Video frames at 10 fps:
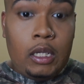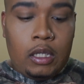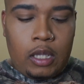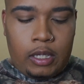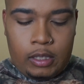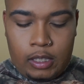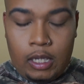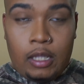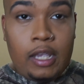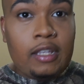Like
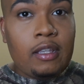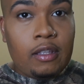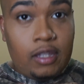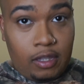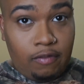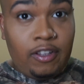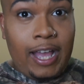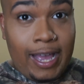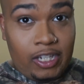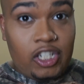seeing like
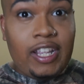flash,